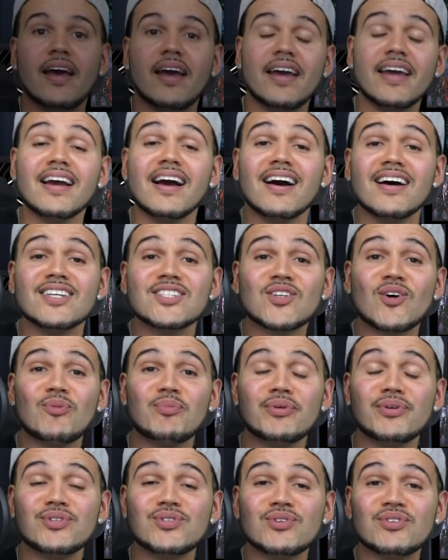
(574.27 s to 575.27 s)
Hey guys,
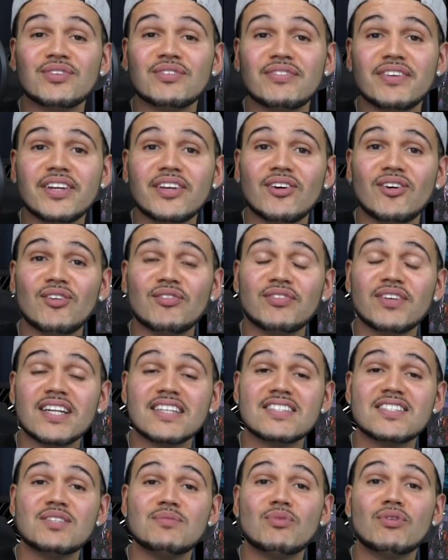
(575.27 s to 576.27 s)
hope you enjoyed the video. If you'd
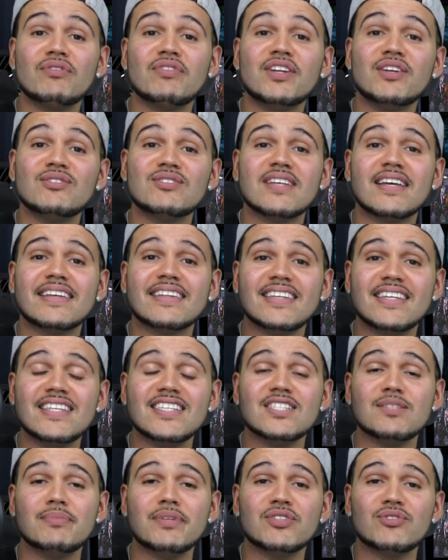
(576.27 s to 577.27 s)
like to see more videos like
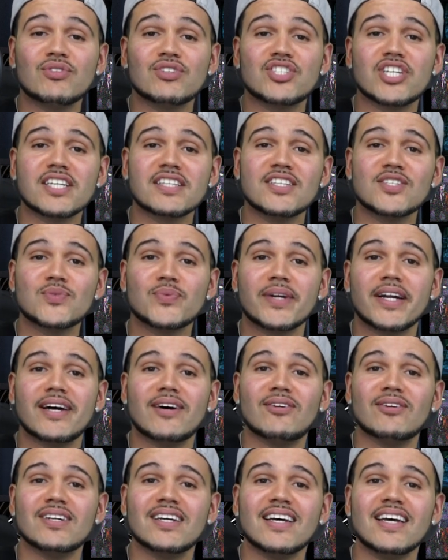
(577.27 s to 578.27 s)
these, be sure to check this one
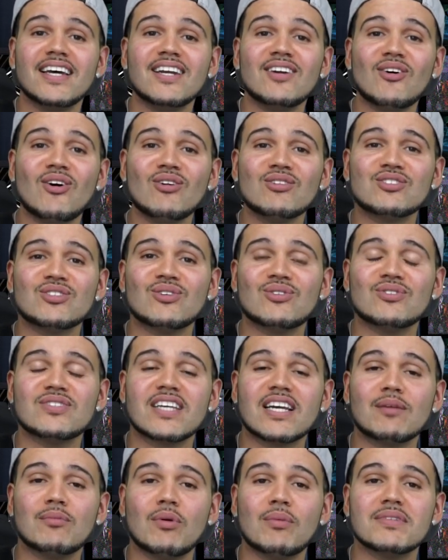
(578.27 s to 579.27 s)
out. And also
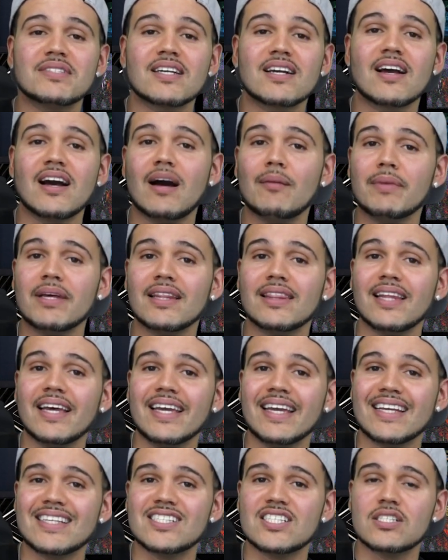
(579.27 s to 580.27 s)
take a moment to comment and
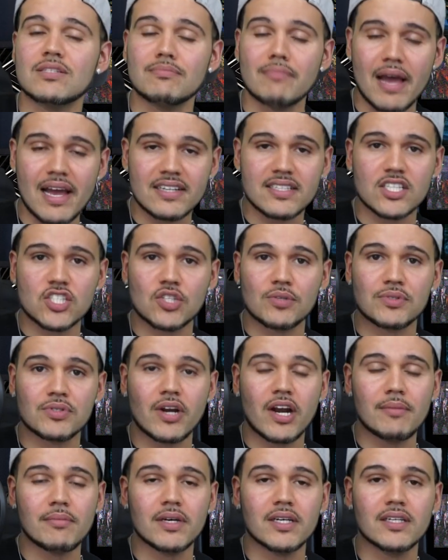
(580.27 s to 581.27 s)
like and smash the
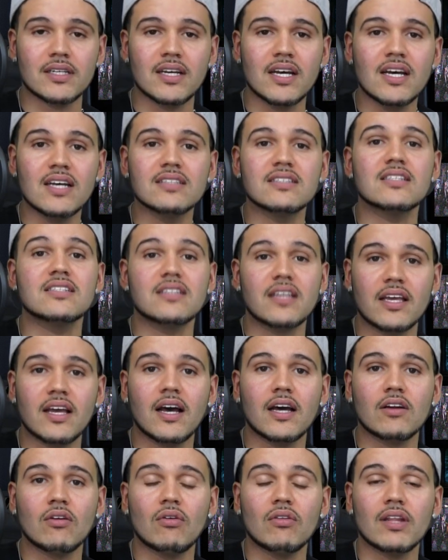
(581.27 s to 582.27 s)
subscribe button to stay
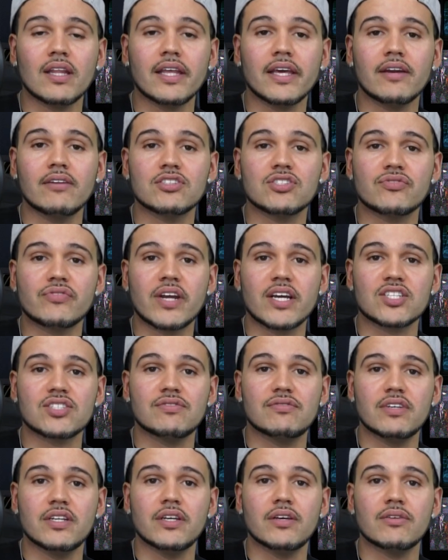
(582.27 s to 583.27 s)
on all the latest
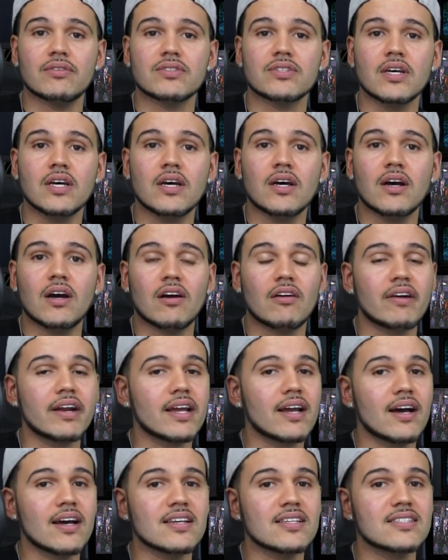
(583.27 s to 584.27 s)
reaction videos.
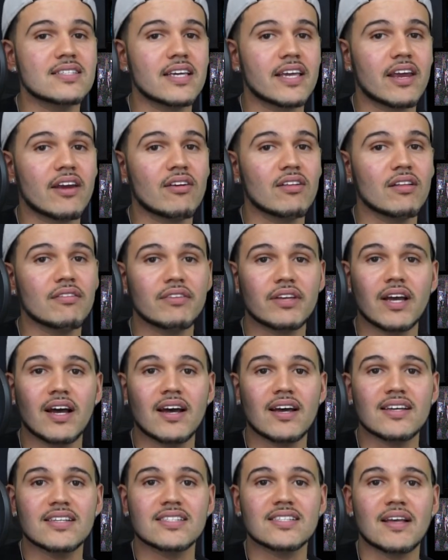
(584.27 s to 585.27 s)
Alright guys, take care, love you
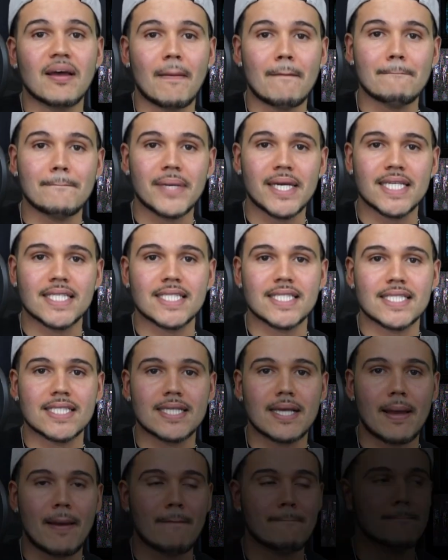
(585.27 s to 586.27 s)
guys,
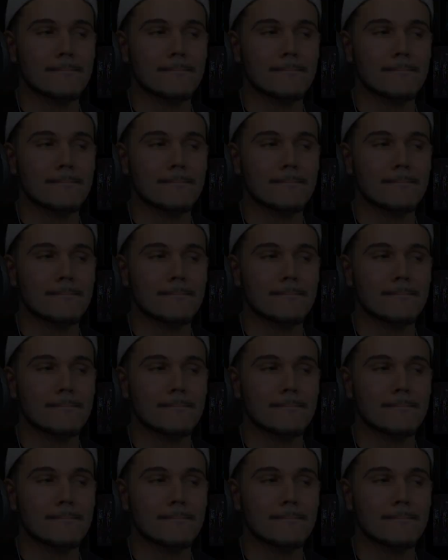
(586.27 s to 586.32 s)
peace.